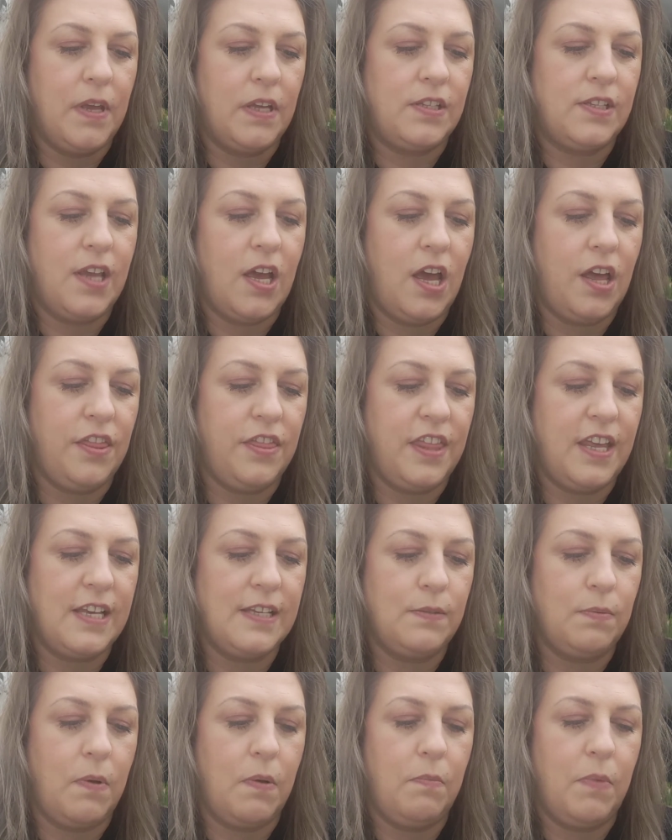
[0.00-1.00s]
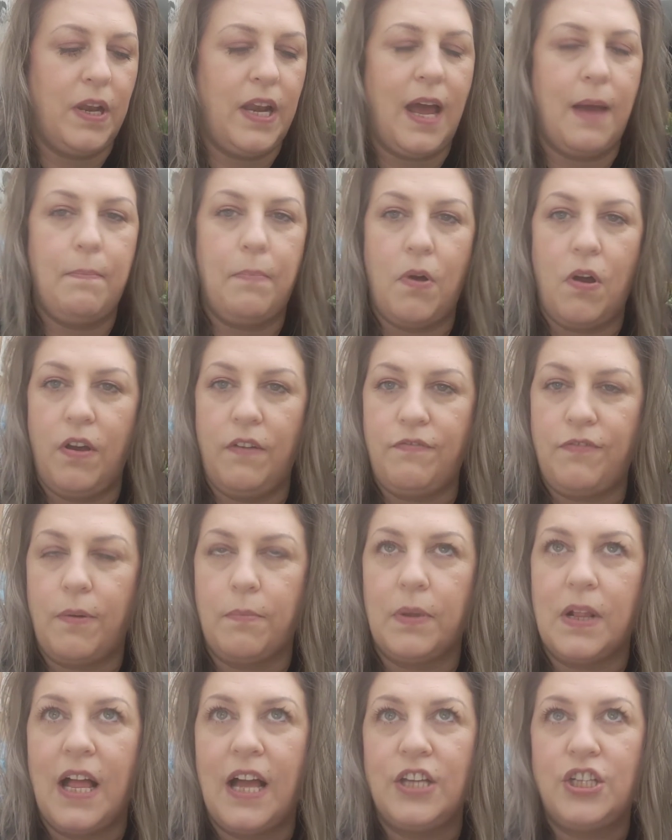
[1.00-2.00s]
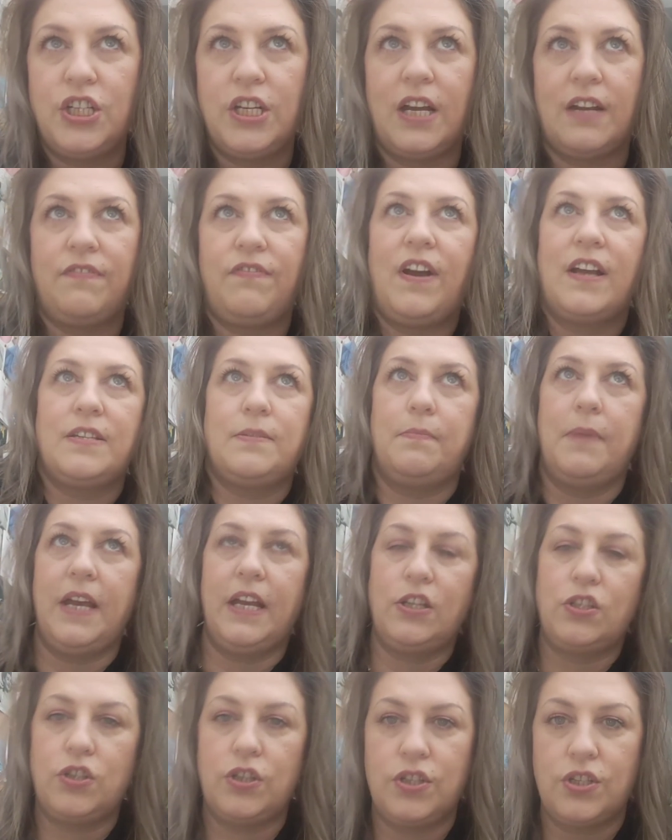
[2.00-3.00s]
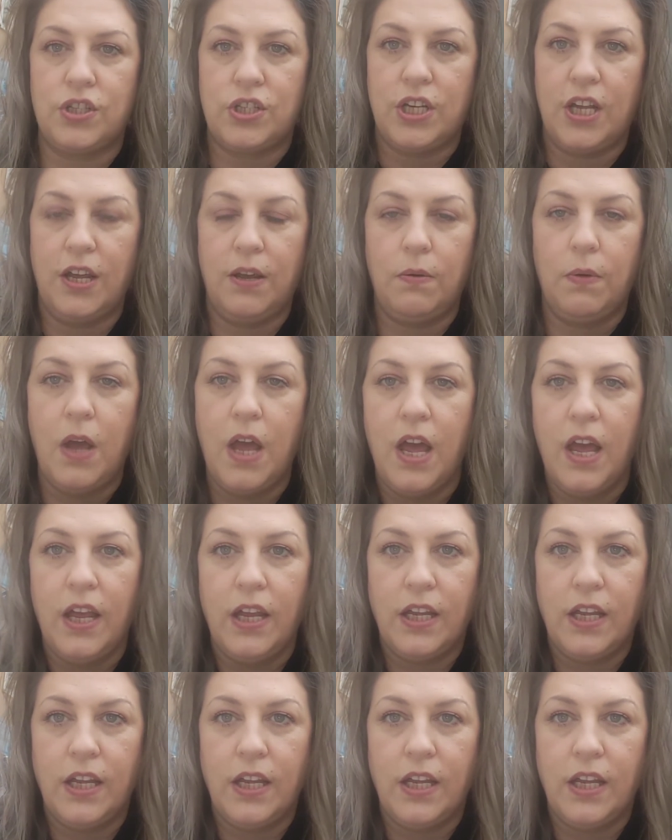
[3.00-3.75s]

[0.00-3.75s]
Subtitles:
So this one, when I bought it from Claire, she advised me just to